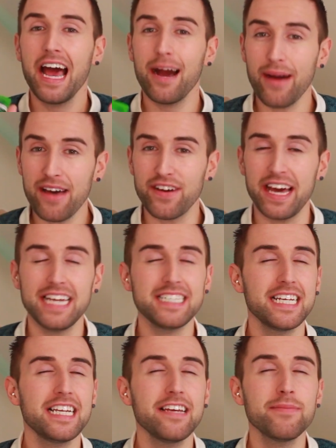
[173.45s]
However, it
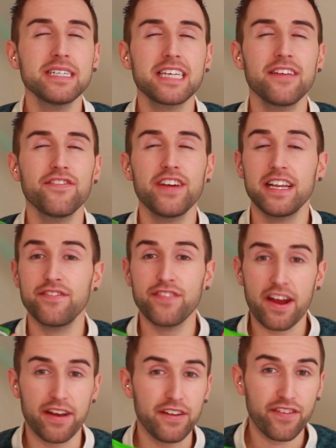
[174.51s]
did leave my skin feeling
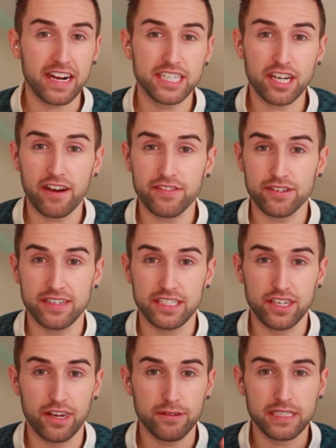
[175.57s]
very fresh after
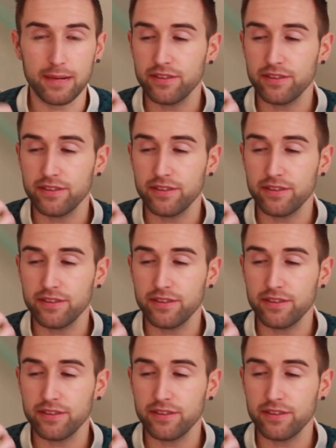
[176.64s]
its use.